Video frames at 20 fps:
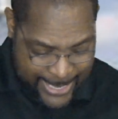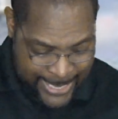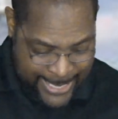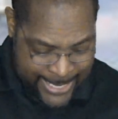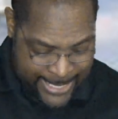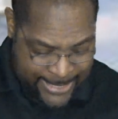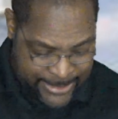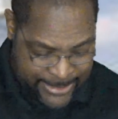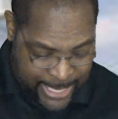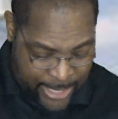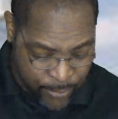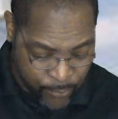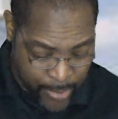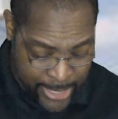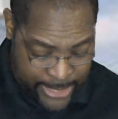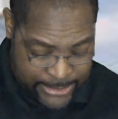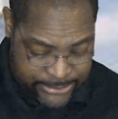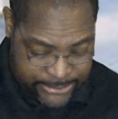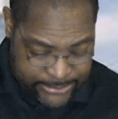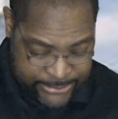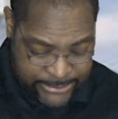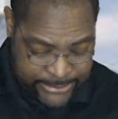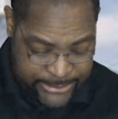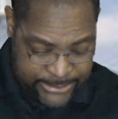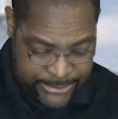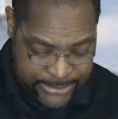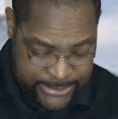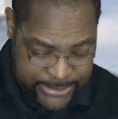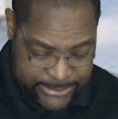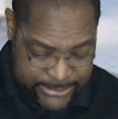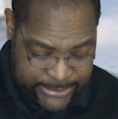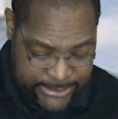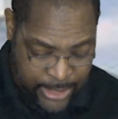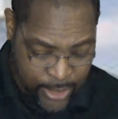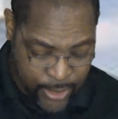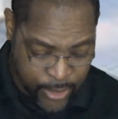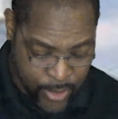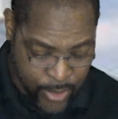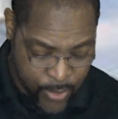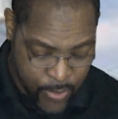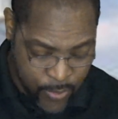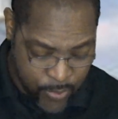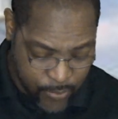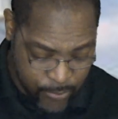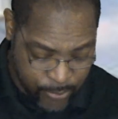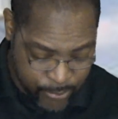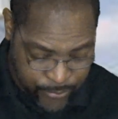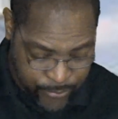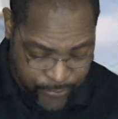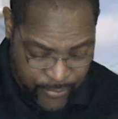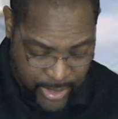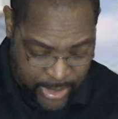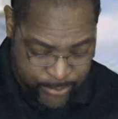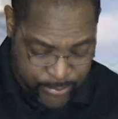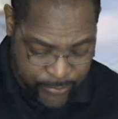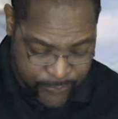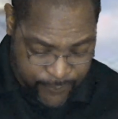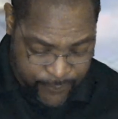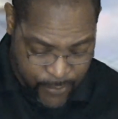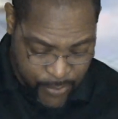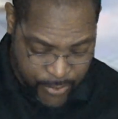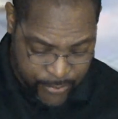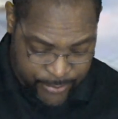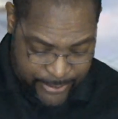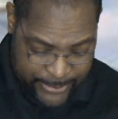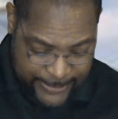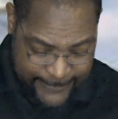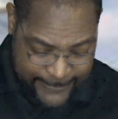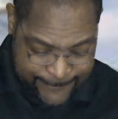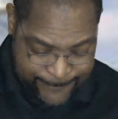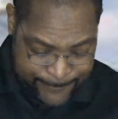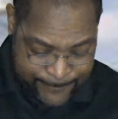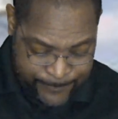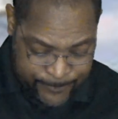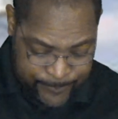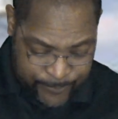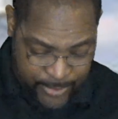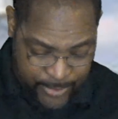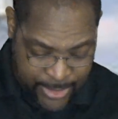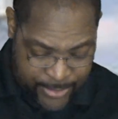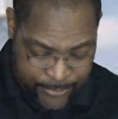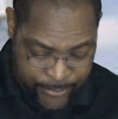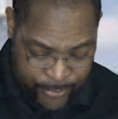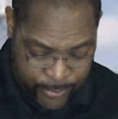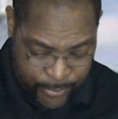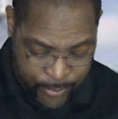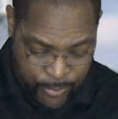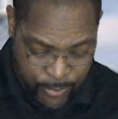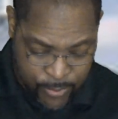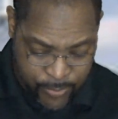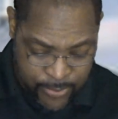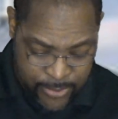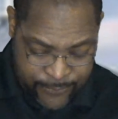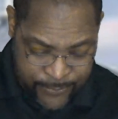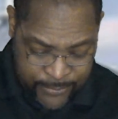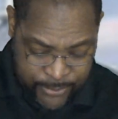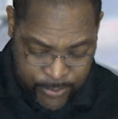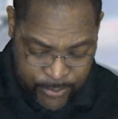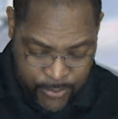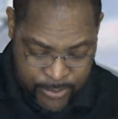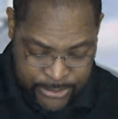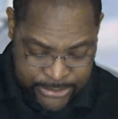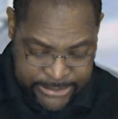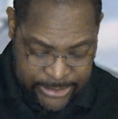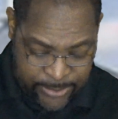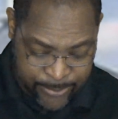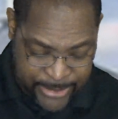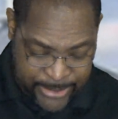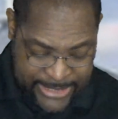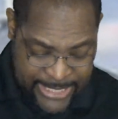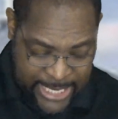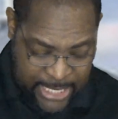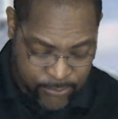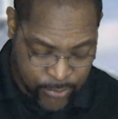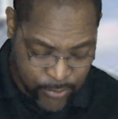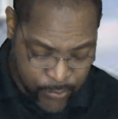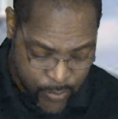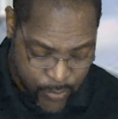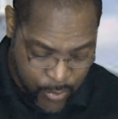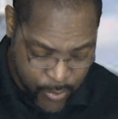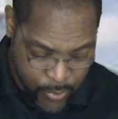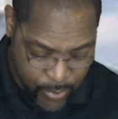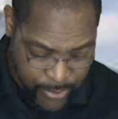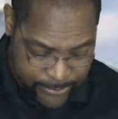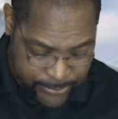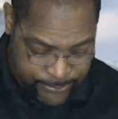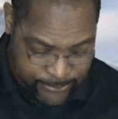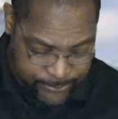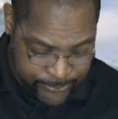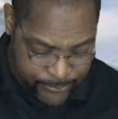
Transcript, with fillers: and thy righteousness shall go like before thee, and the glory of the Lord shall be thy reward.